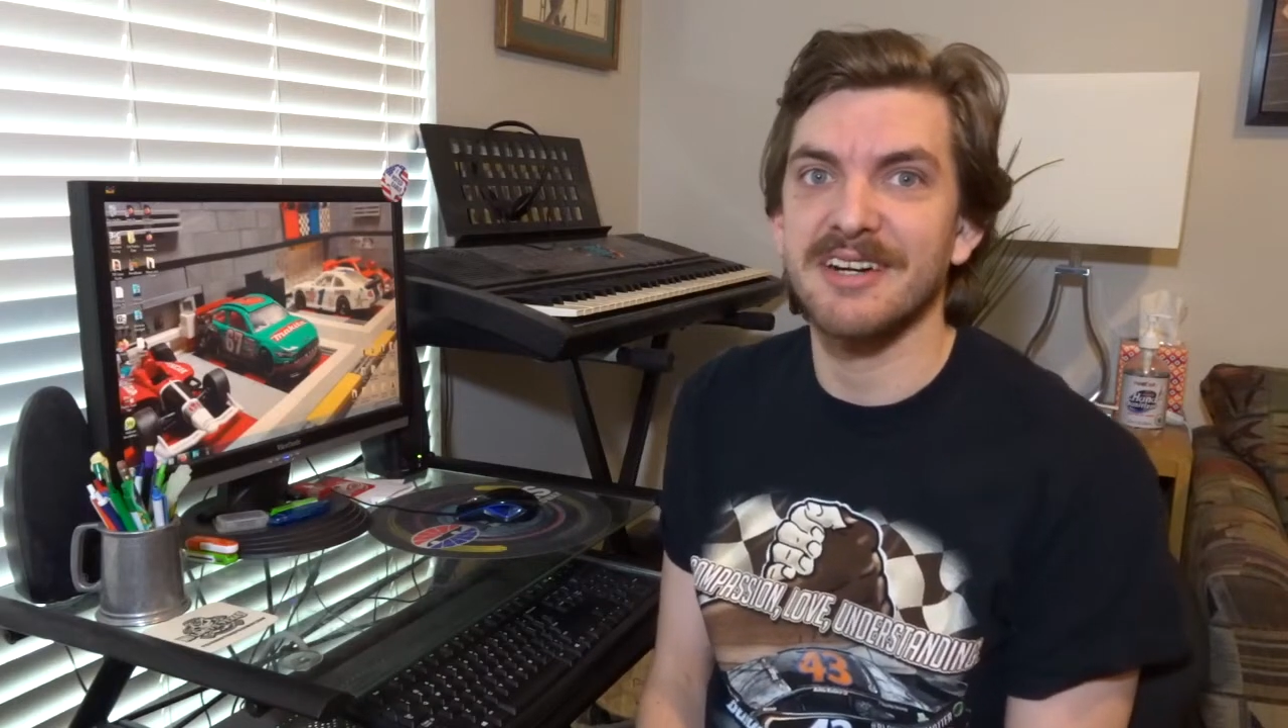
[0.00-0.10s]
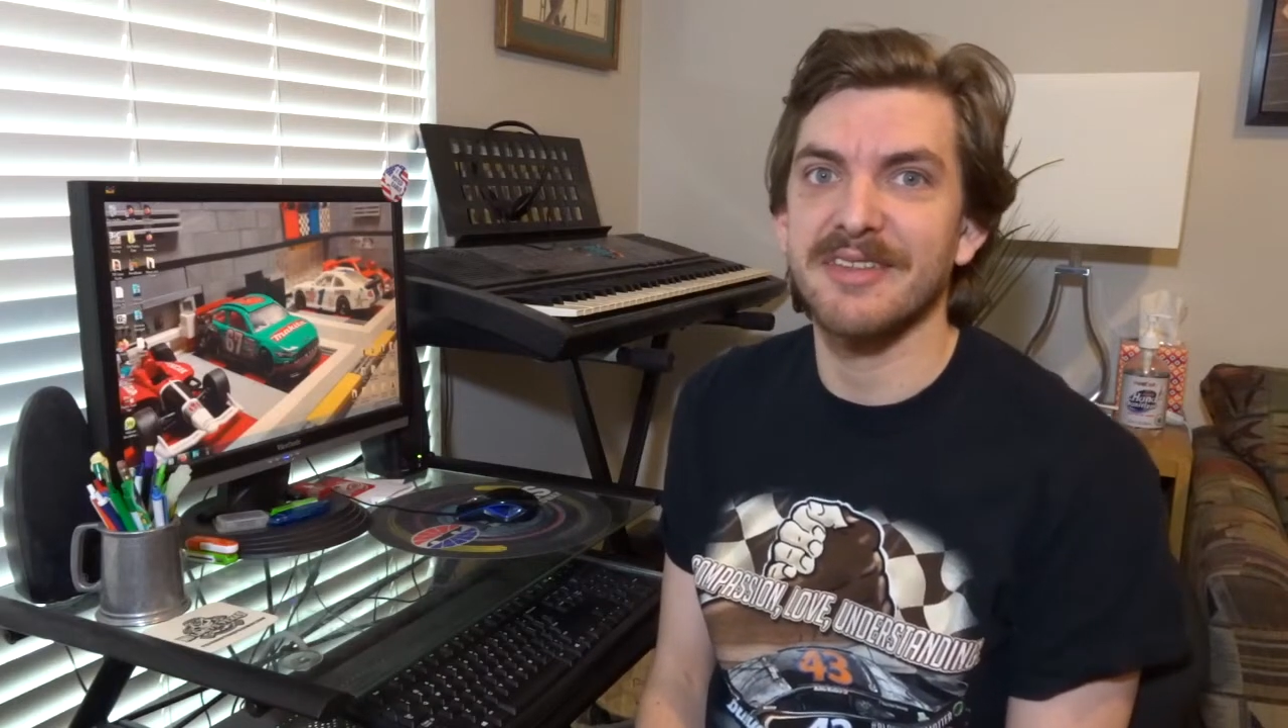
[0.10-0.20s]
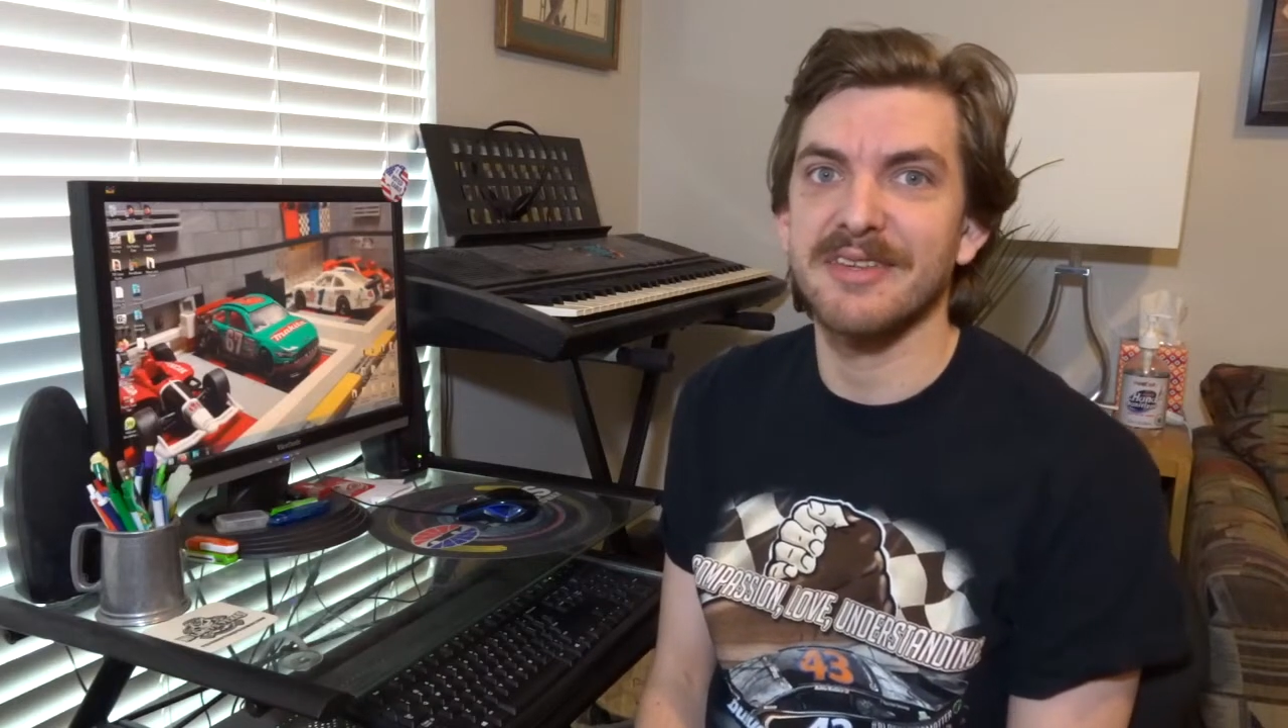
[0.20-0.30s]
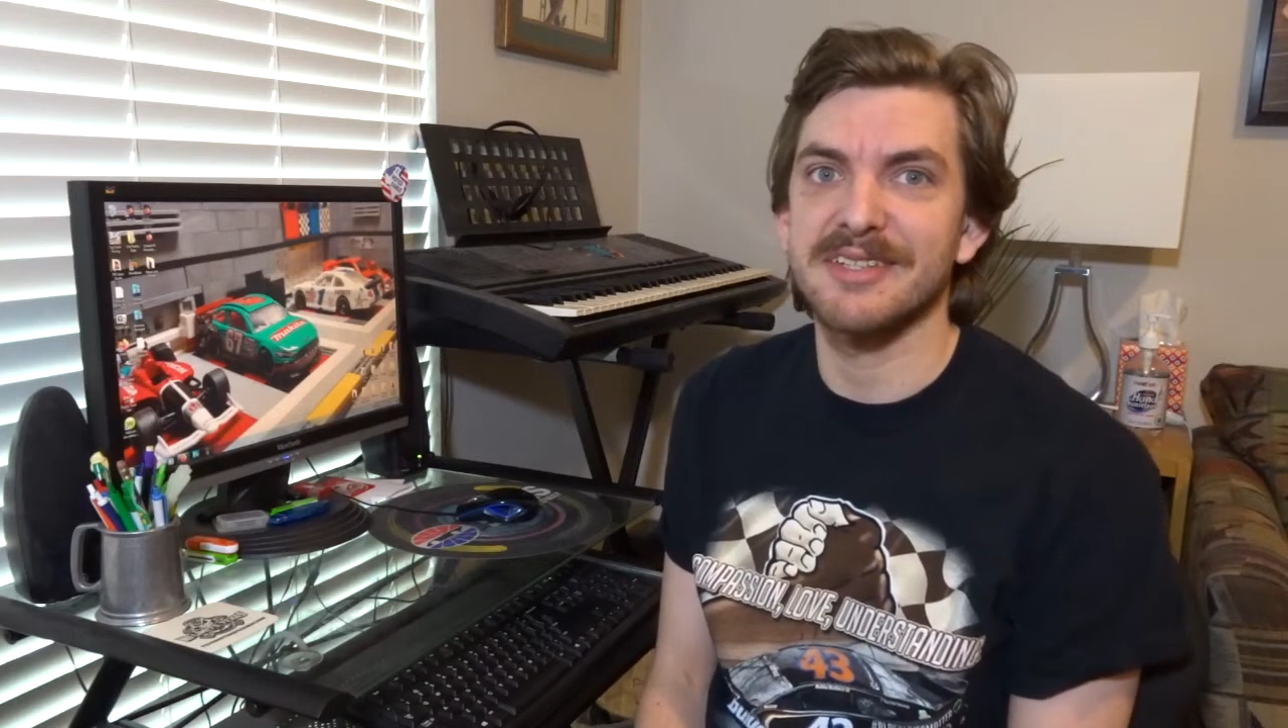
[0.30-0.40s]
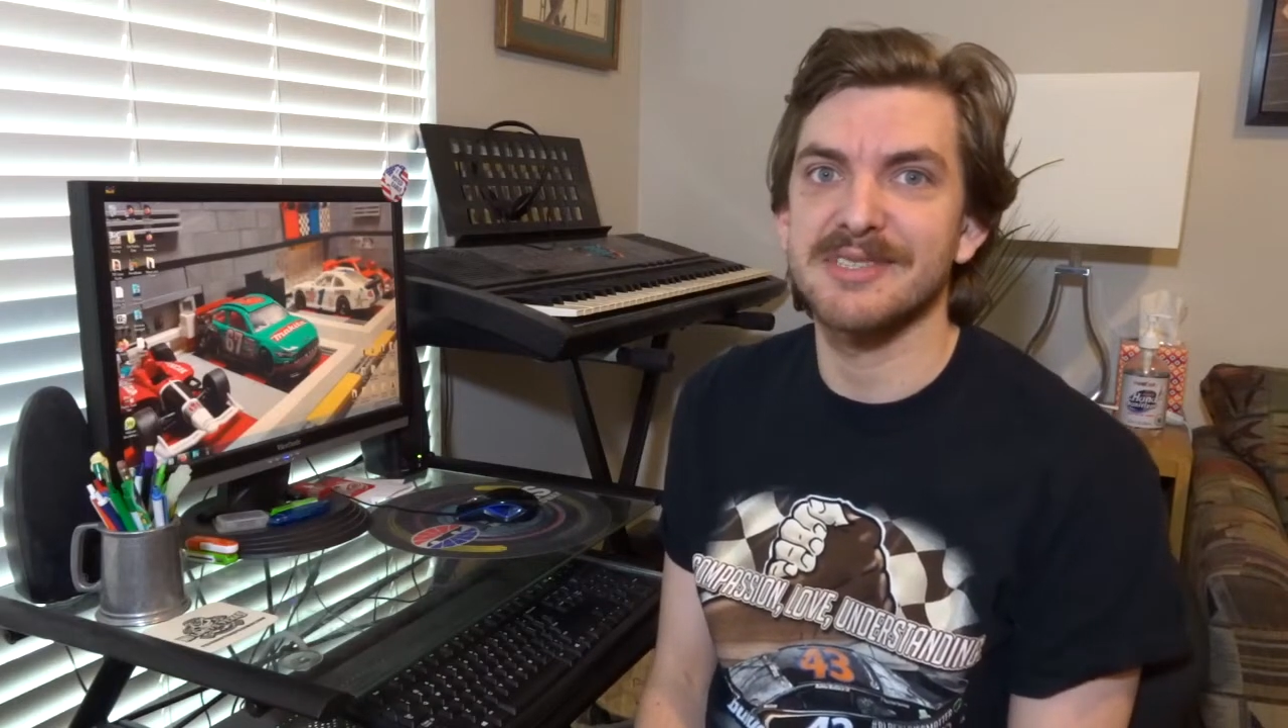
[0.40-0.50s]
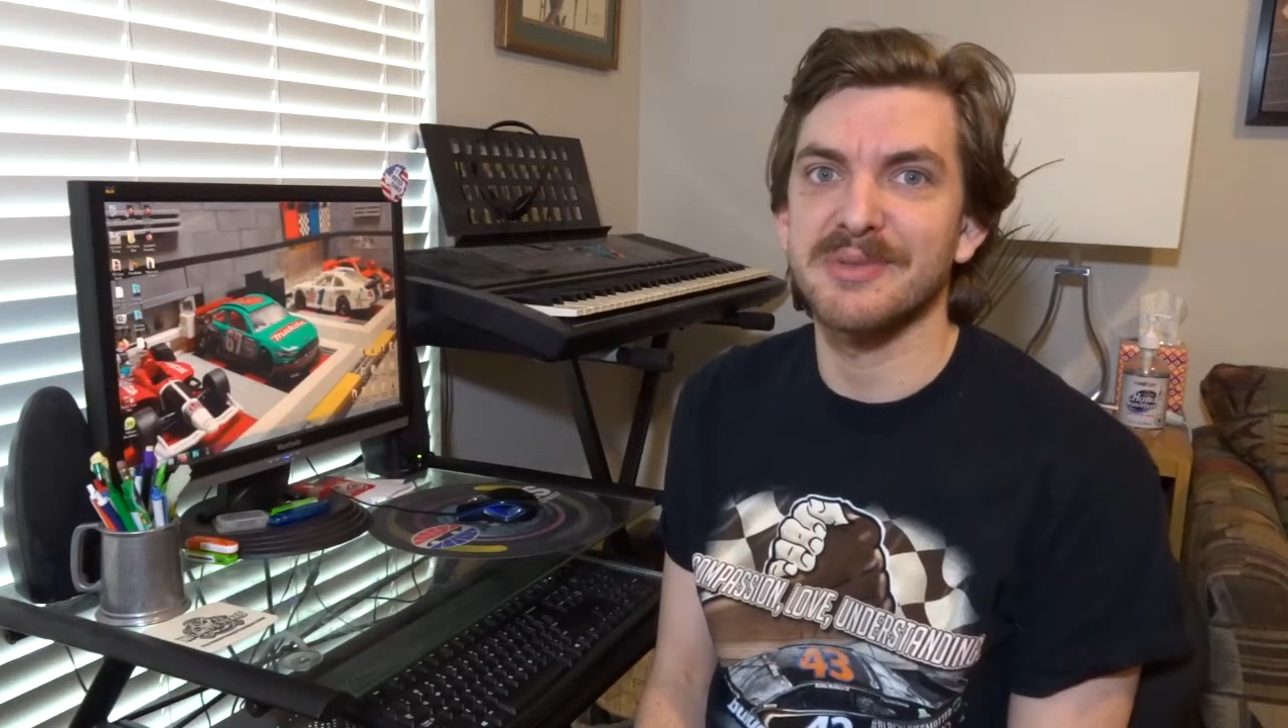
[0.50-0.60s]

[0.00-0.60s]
I think it's